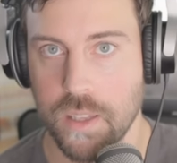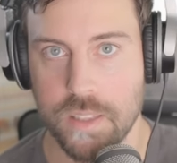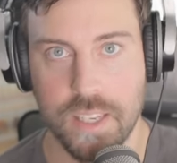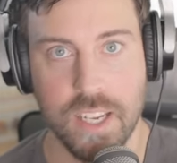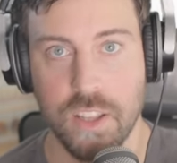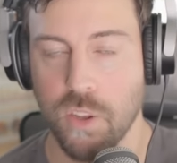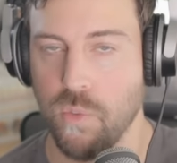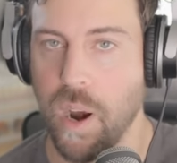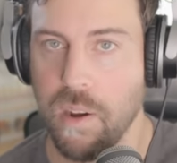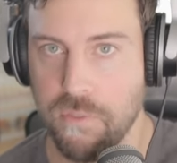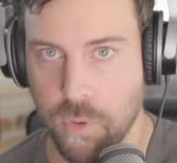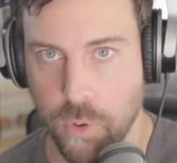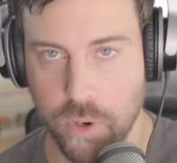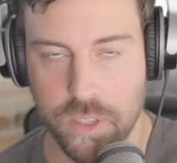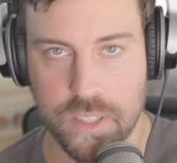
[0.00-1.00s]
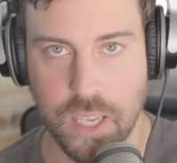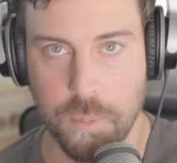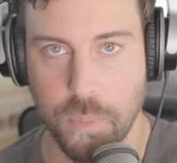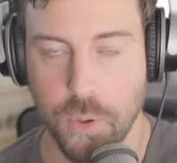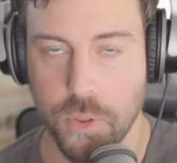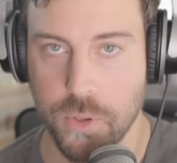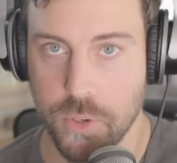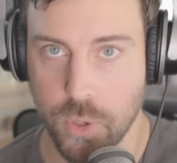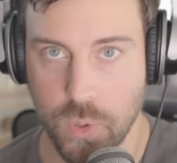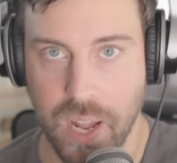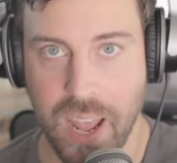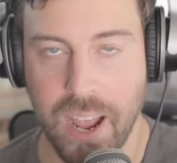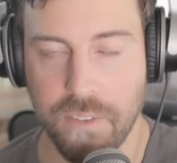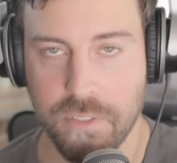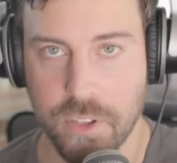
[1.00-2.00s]
take the RAV4 example, the
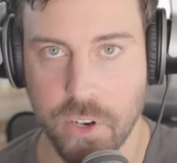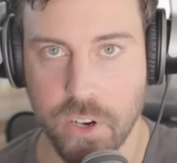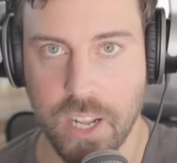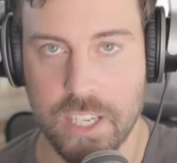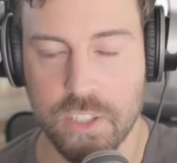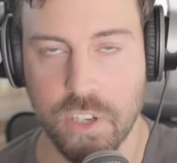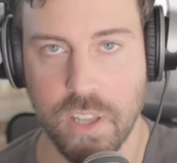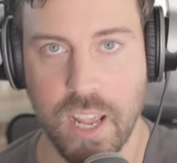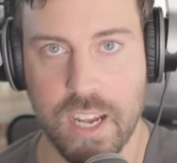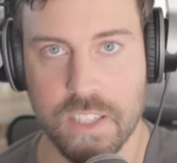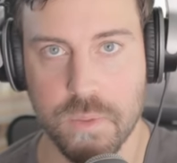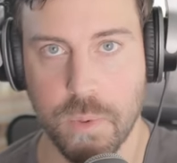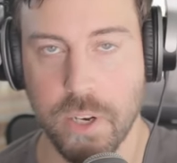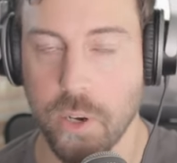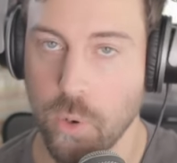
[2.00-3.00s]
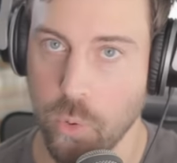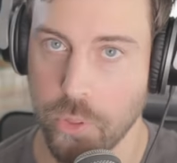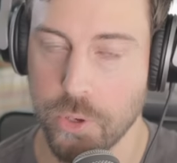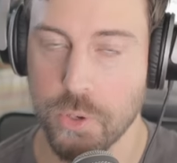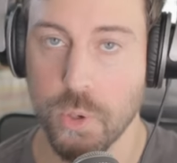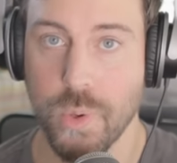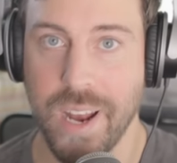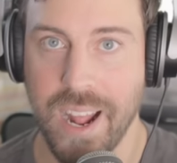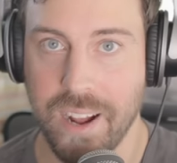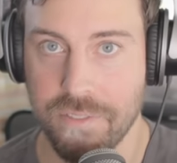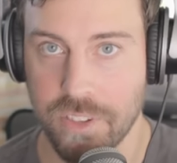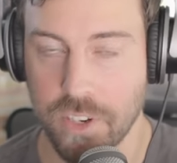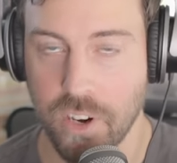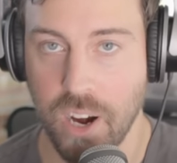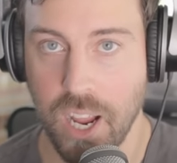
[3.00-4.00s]
2.5 liter naturally aspirated or the 2.5
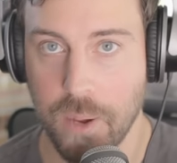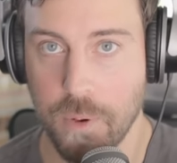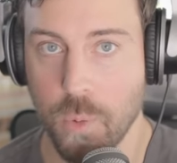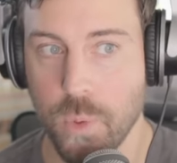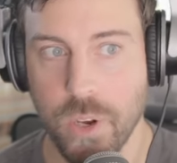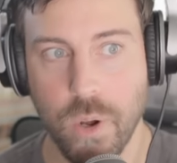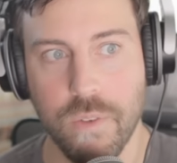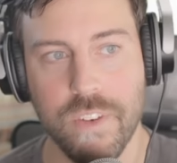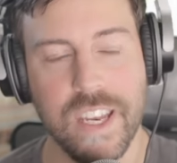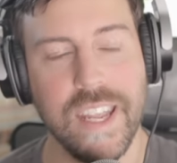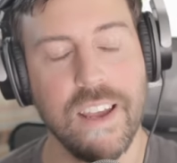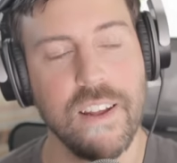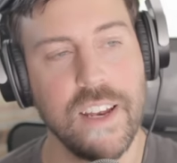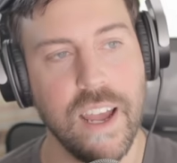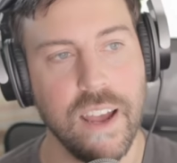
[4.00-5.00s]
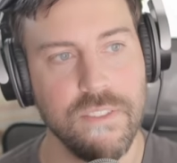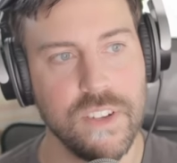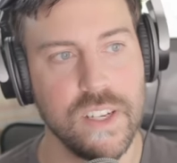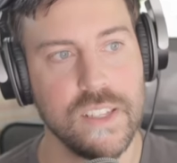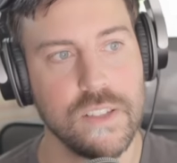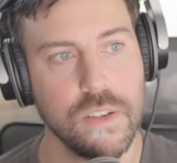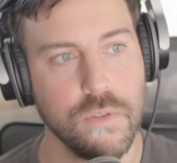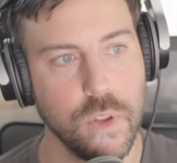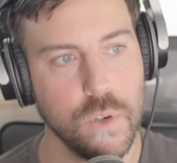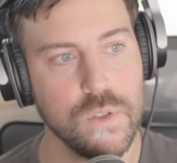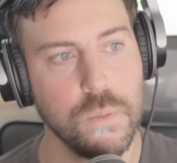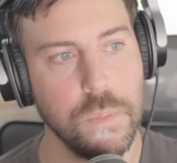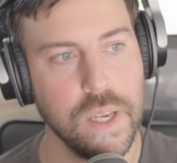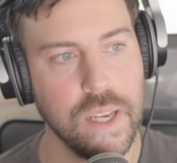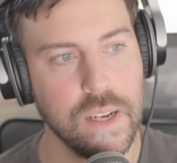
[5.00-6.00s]
liter hybrid. We don't have any evidence of
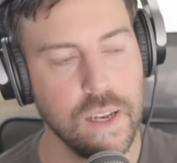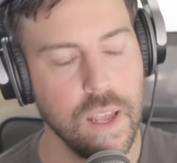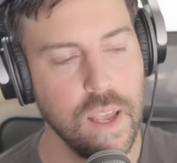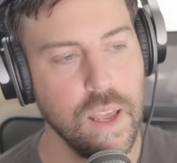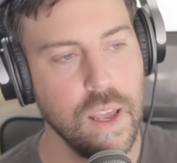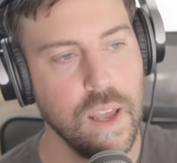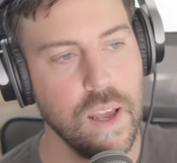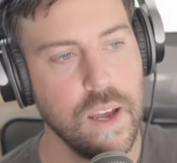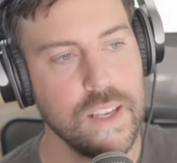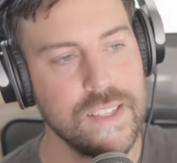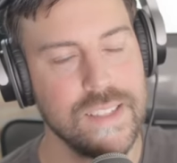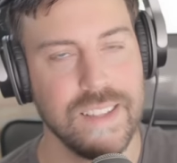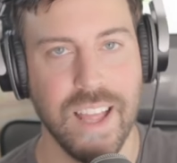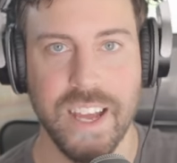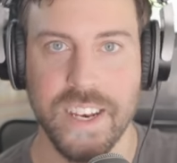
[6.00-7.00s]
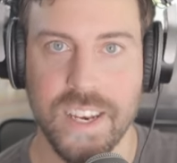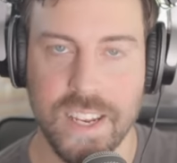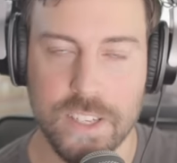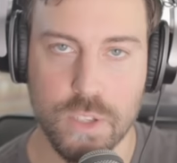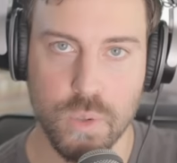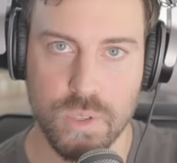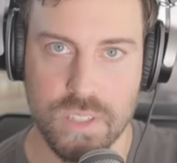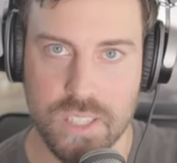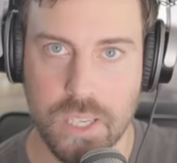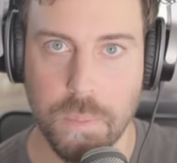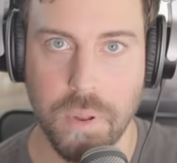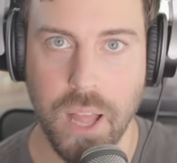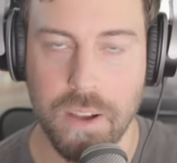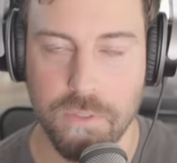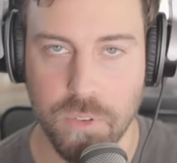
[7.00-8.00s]
those being slotted into a C
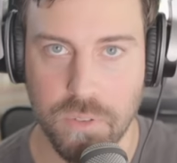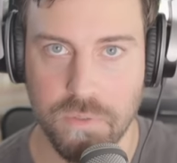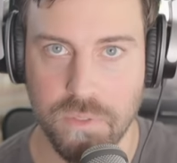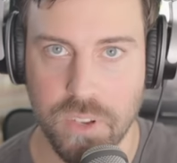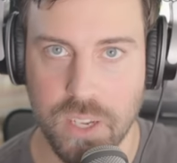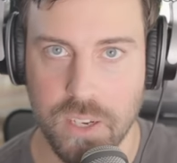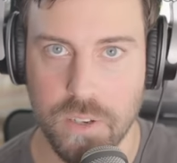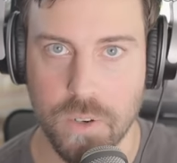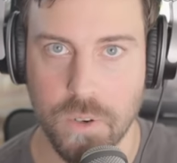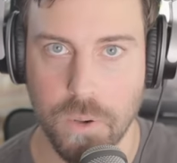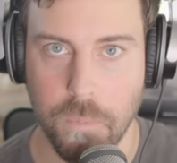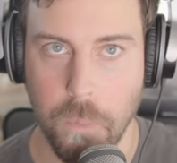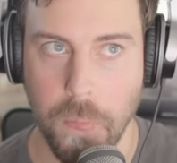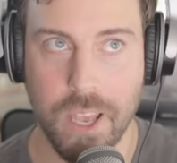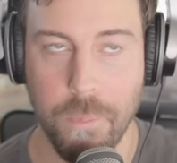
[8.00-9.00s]
platform vehicle.